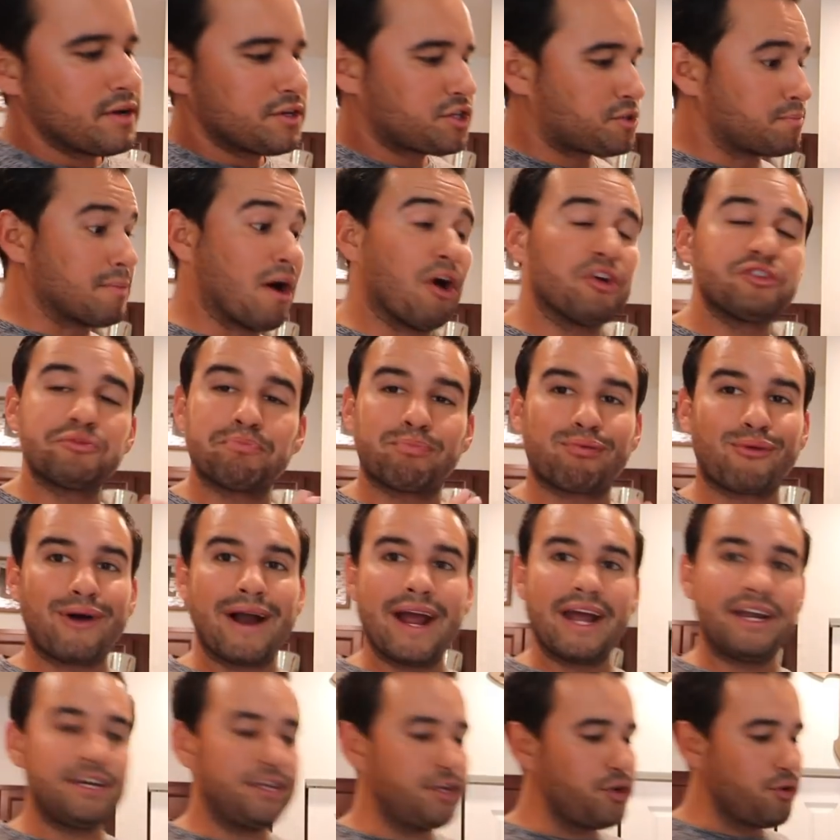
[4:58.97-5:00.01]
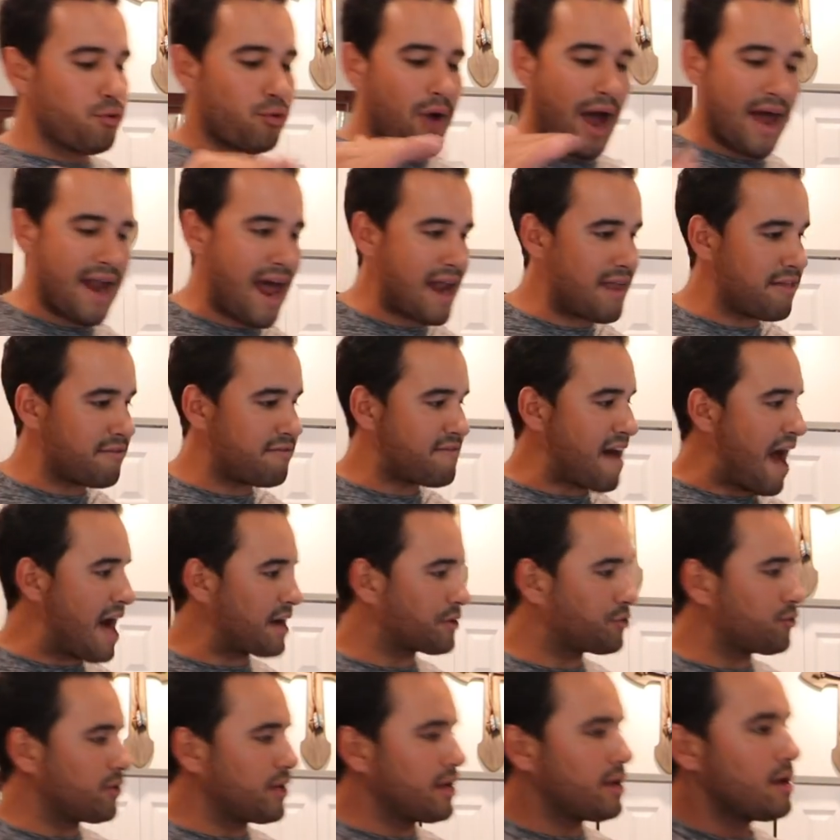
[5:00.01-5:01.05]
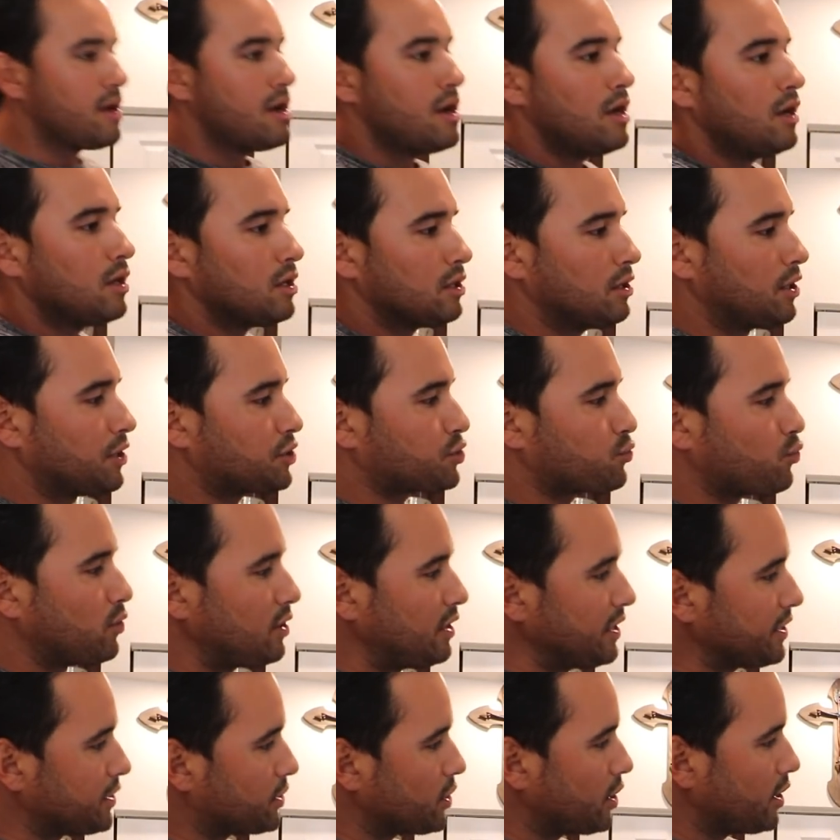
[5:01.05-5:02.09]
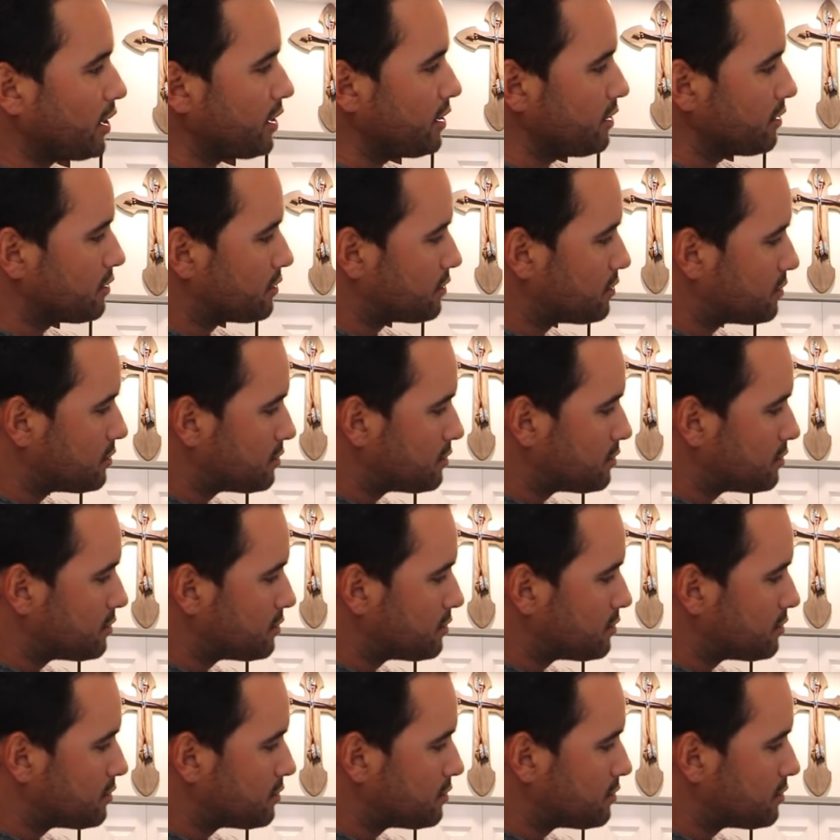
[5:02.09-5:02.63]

Smells brand new right out of the factory. Looks really good.